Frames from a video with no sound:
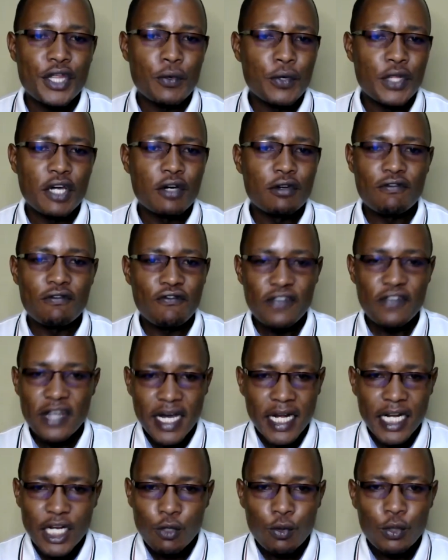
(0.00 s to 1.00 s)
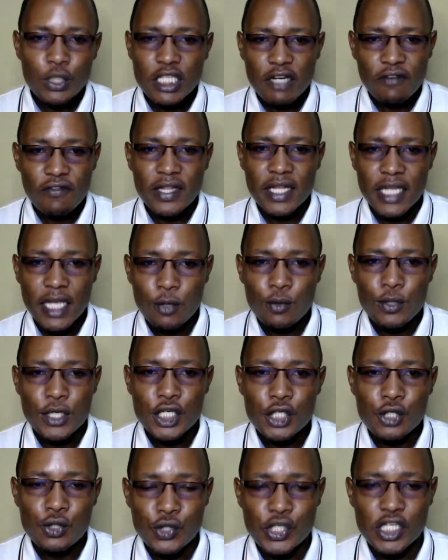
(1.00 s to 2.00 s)
without fearing whatever they are
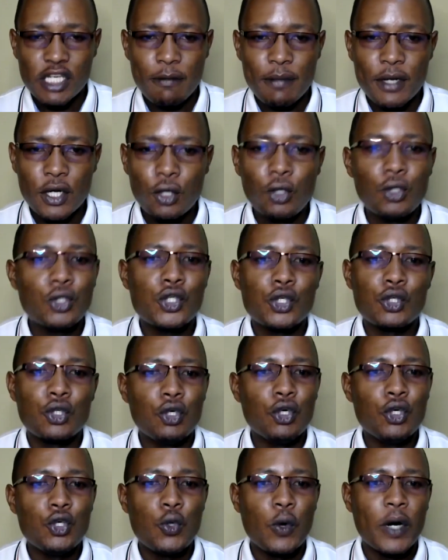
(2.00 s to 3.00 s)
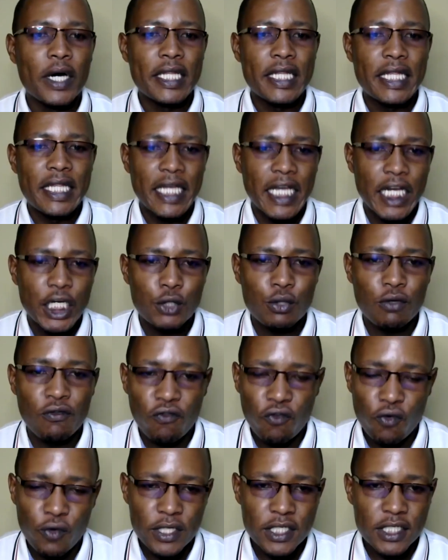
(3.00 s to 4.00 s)
going to say, because you are there to
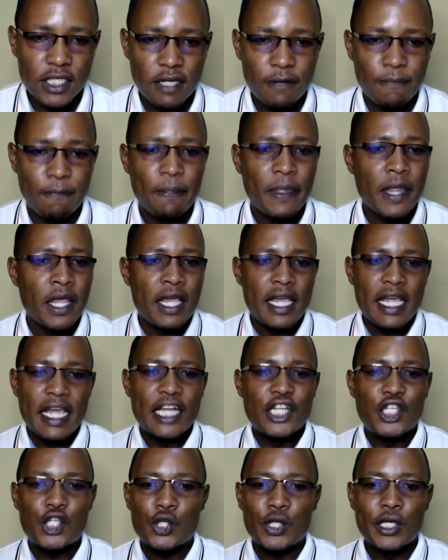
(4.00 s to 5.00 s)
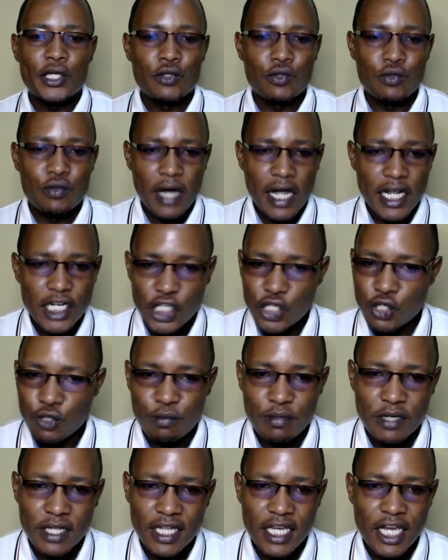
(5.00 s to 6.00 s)
influence them. It's your right to
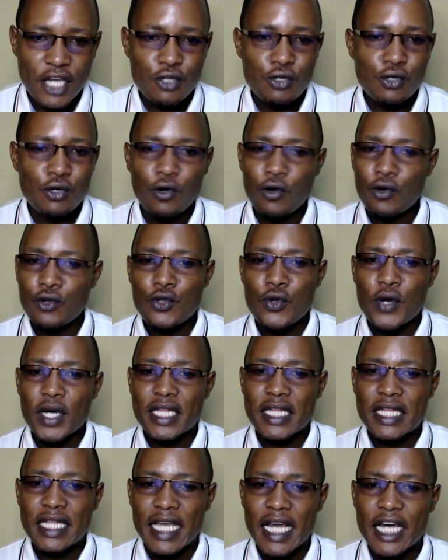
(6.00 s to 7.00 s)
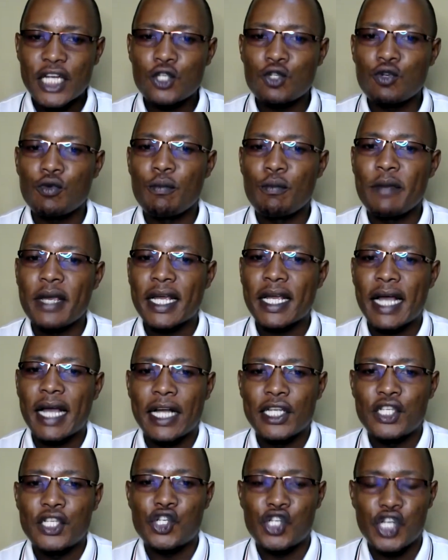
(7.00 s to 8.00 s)
be there. You are there to make
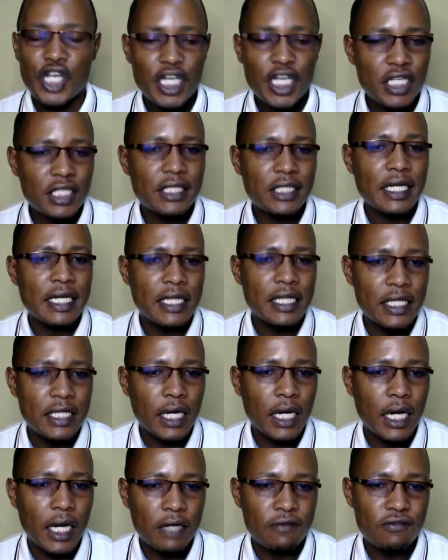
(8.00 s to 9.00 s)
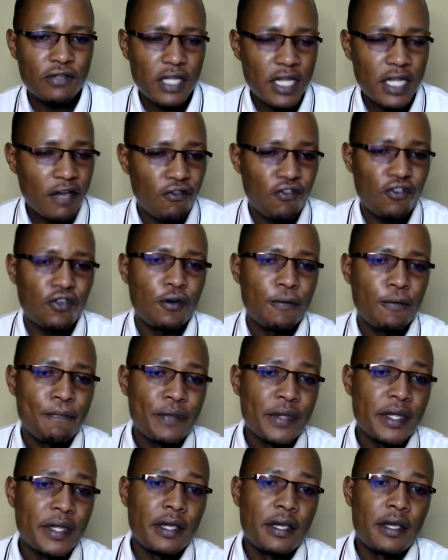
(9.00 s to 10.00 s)
a change in their lives. Therefore,
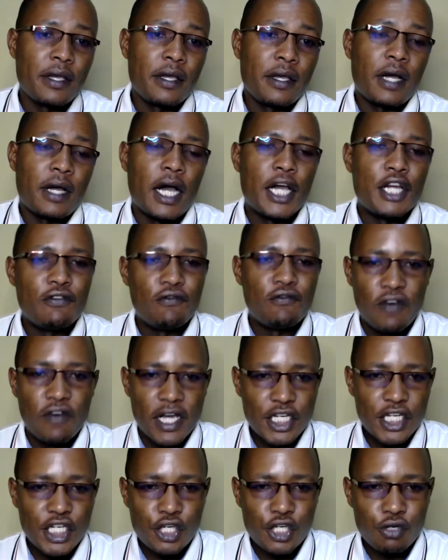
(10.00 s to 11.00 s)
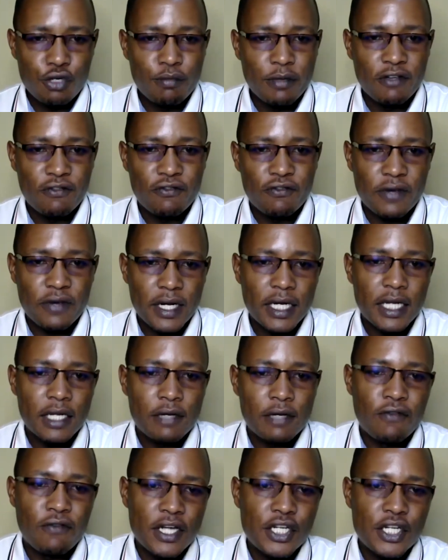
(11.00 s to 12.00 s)
I invite you, my friend, I
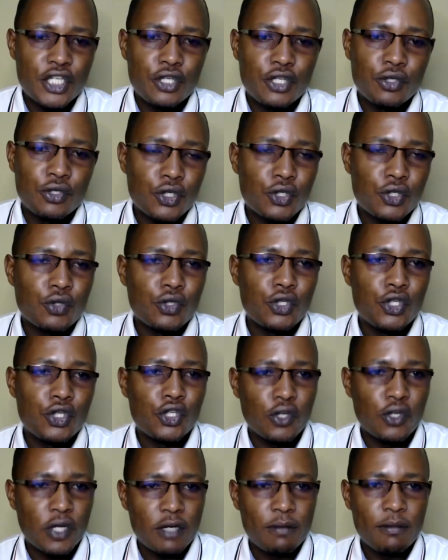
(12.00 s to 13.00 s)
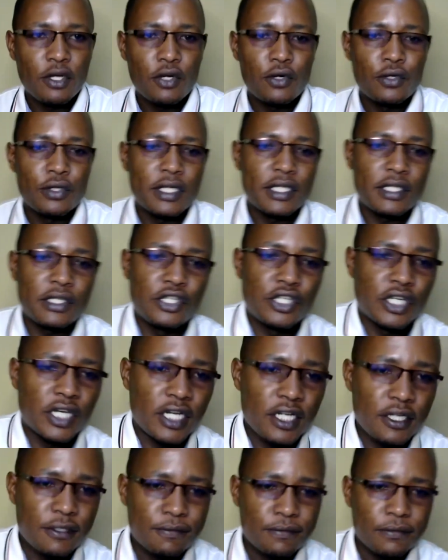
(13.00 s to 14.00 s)
invite you to join me on this
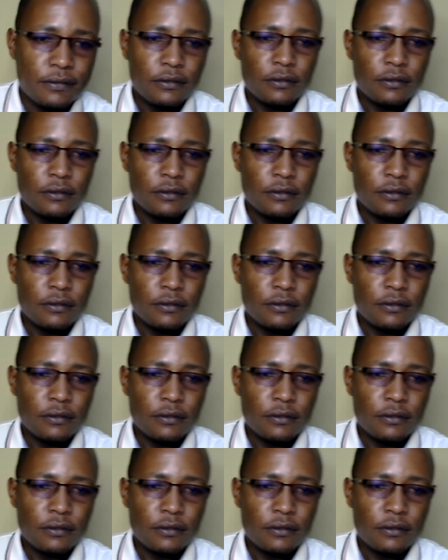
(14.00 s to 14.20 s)
journey